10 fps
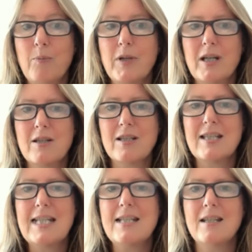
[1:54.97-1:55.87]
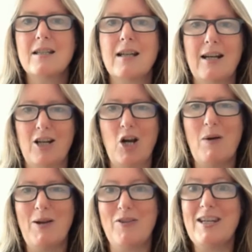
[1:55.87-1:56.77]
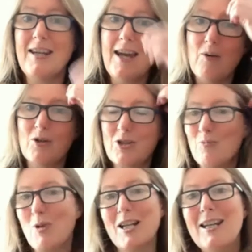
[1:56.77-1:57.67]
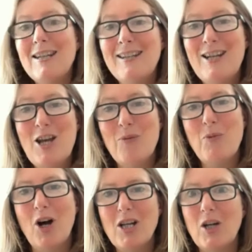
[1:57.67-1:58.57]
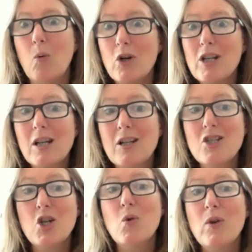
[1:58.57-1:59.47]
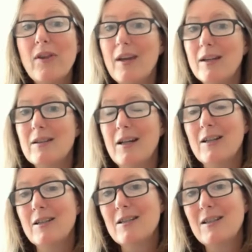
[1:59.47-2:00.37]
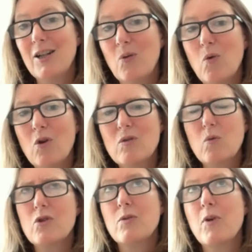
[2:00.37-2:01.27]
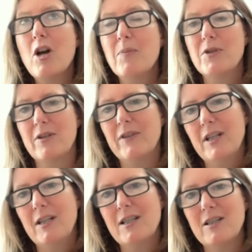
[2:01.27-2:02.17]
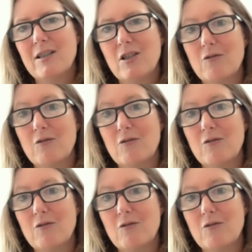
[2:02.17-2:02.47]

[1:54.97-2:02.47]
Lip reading: because it's easy to kind of go out and think, yeah, I want some money. But, what are you going to do with it? And, what's the purpose of it? Is it to